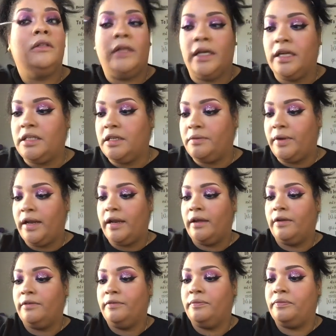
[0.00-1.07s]
like I did right
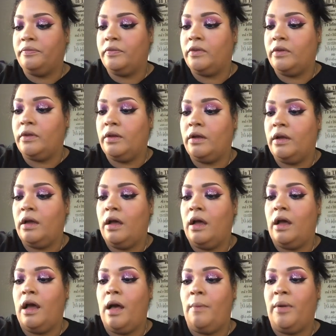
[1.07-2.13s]
now.
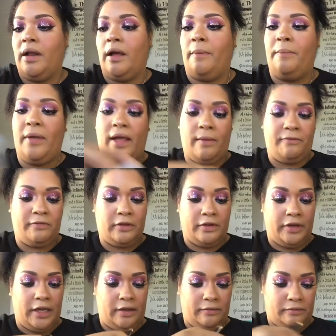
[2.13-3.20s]
I'm gonna pick up
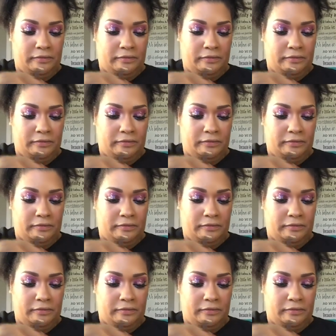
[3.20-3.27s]
flurry.